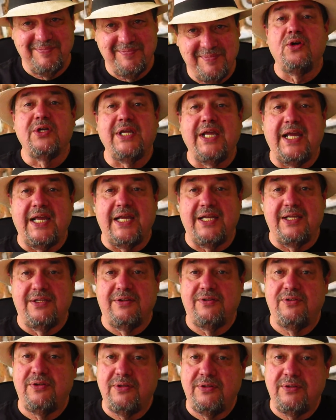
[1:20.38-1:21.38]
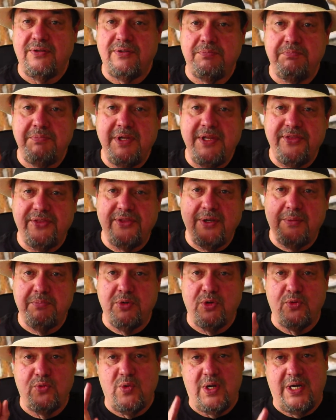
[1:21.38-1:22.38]
Okay, myth
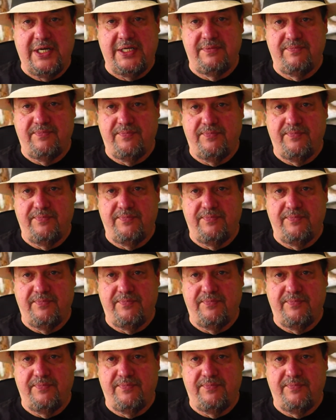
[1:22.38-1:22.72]
number one.